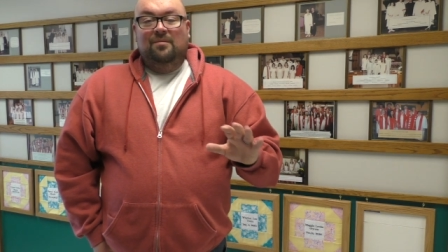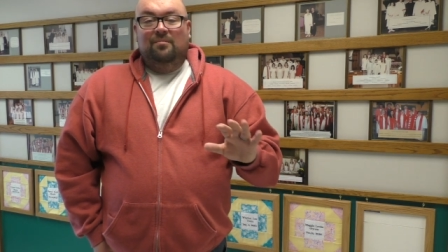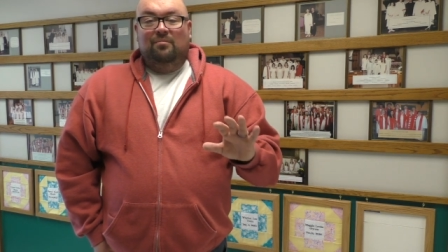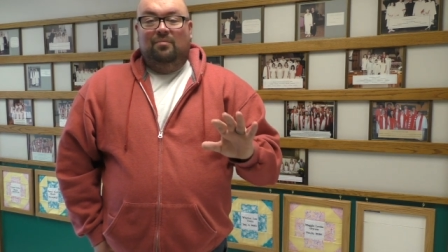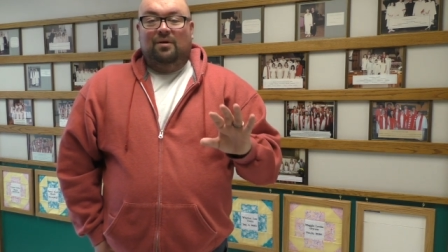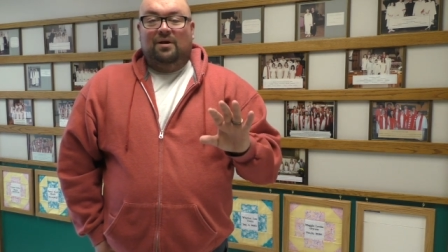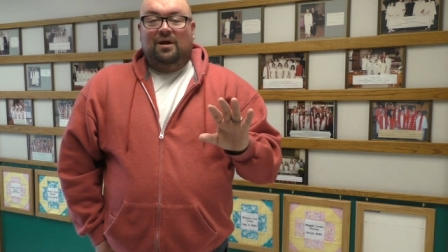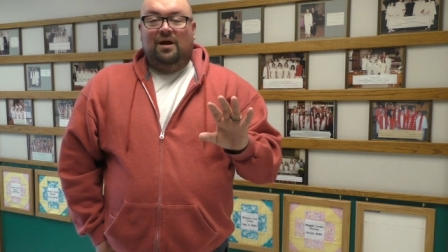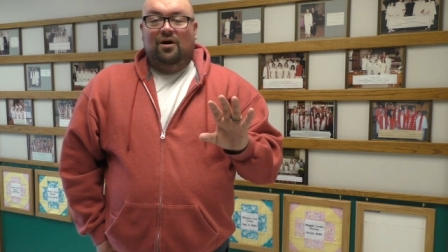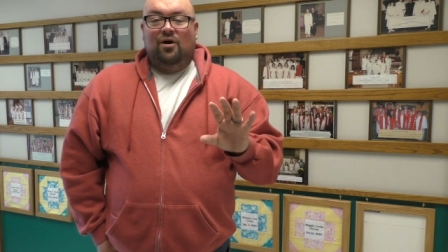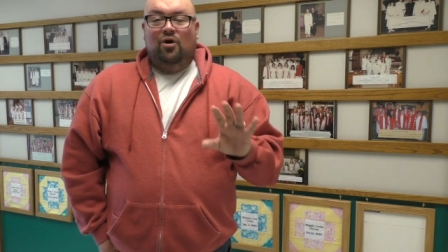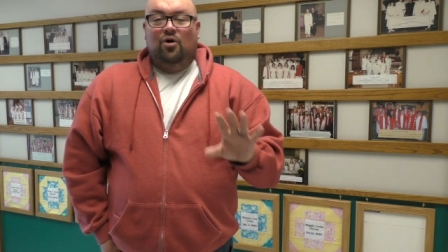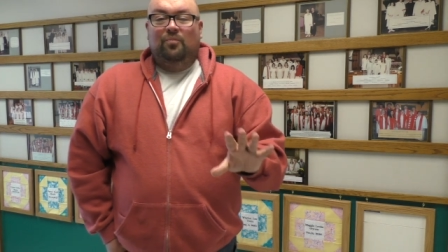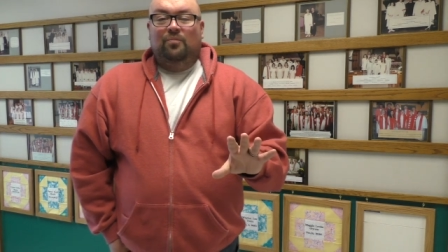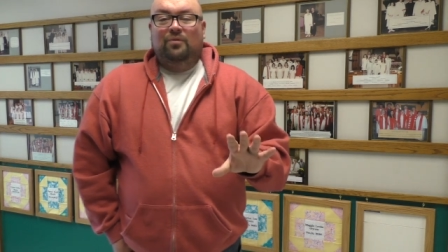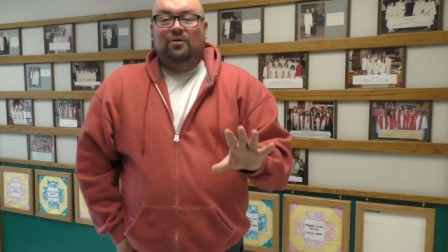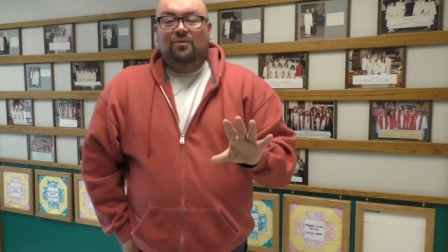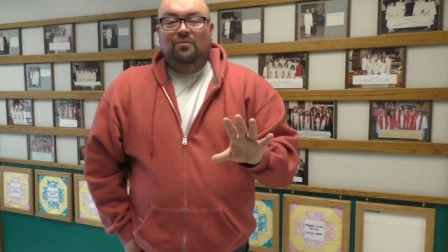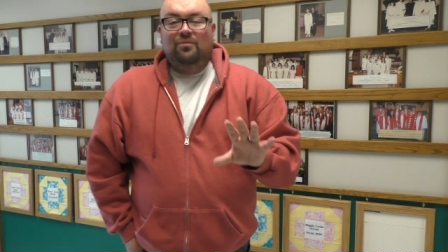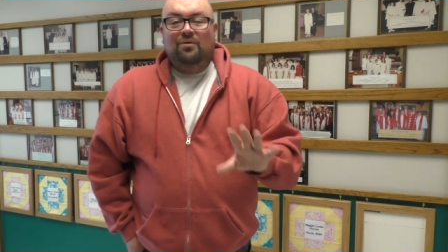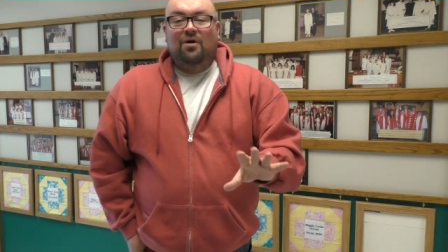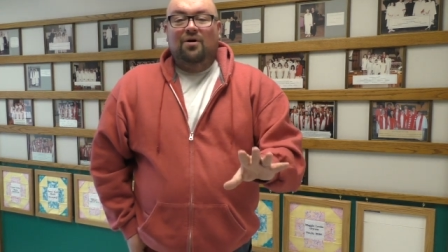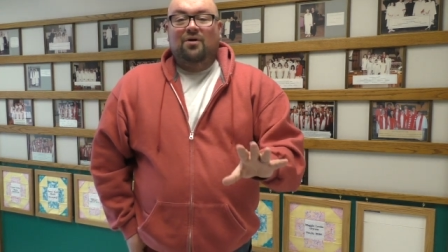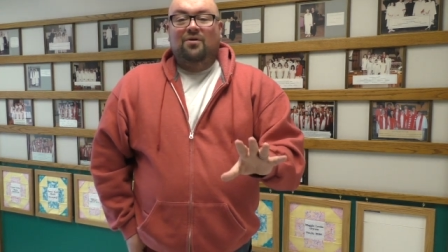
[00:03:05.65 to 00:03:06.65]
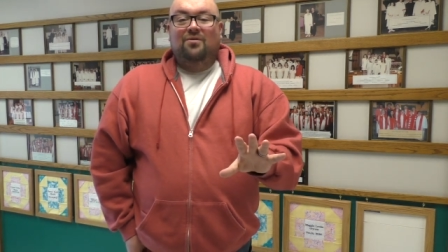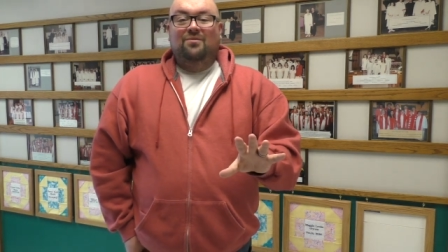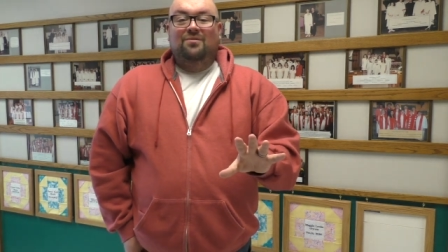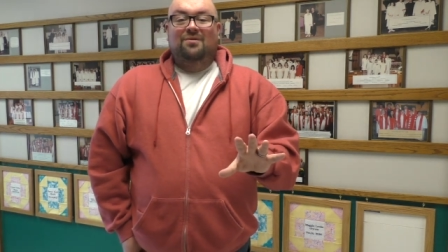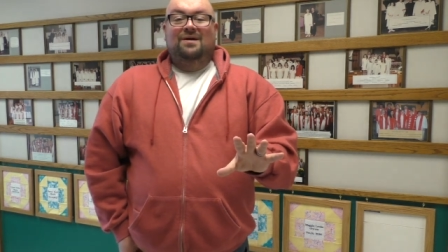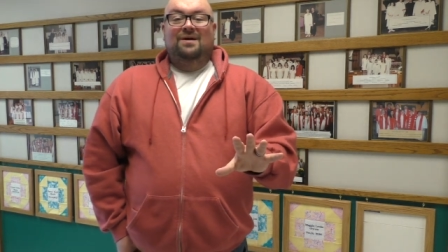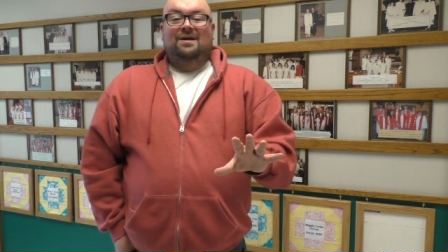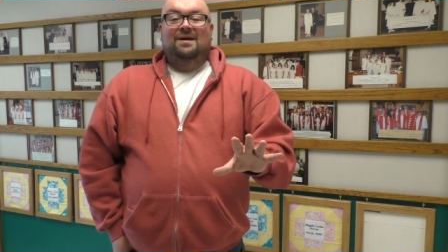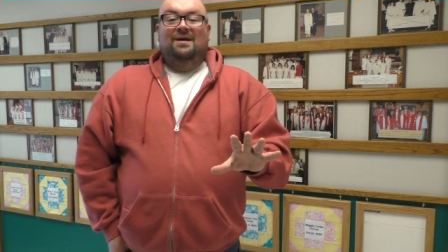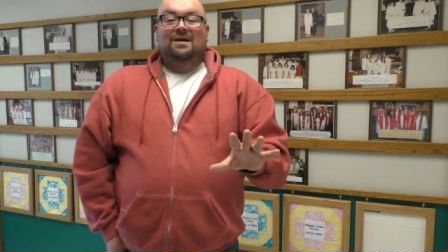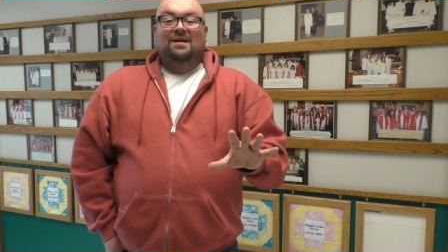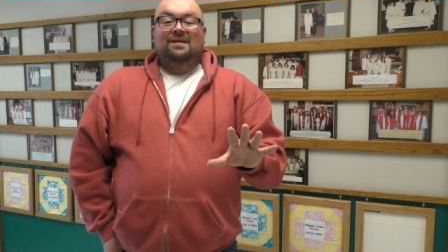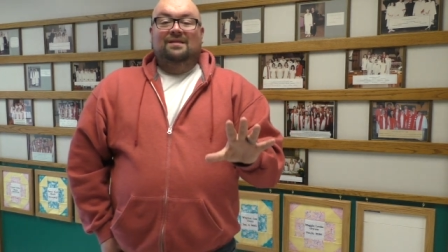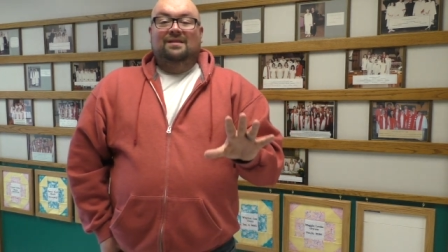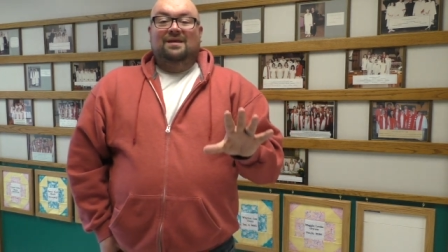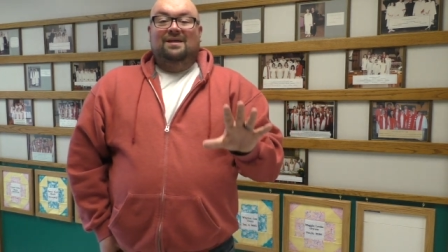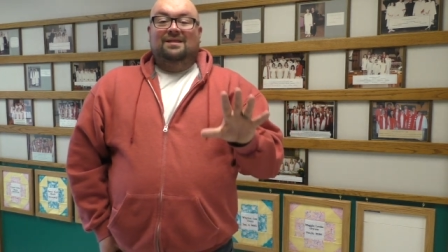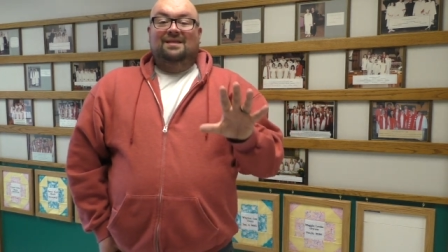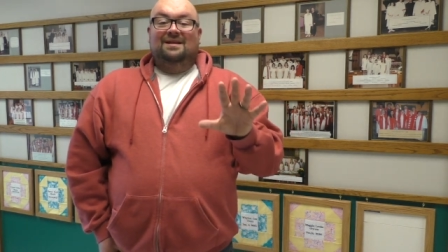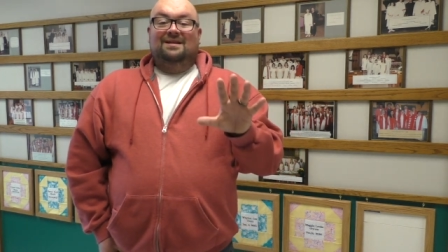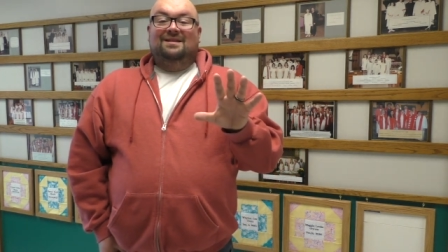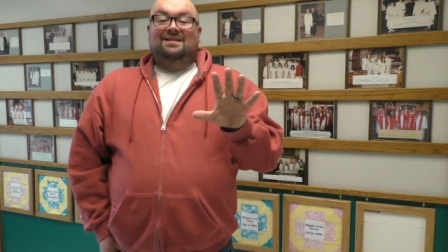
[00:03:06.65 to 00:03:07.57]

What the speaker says: But I hope you know that the